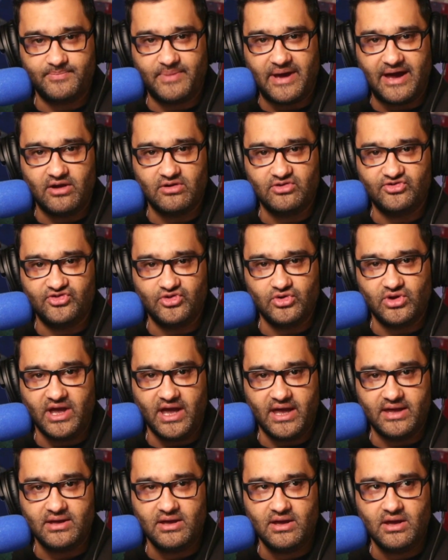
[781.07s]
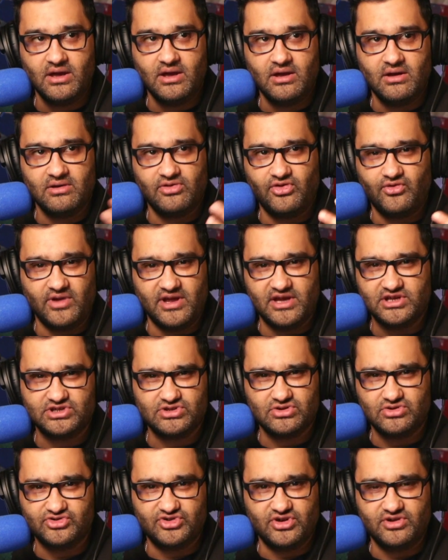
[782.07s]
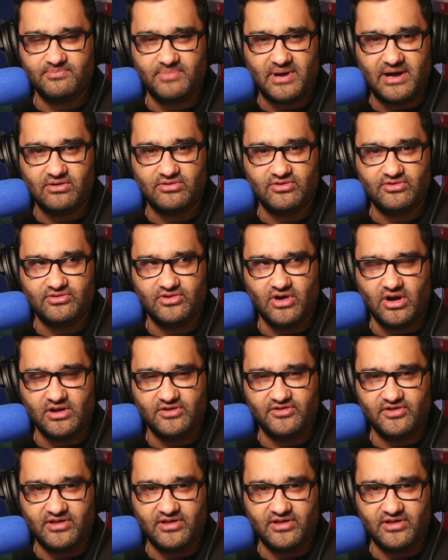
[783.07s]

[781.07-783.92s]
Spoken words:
UK, $300-ish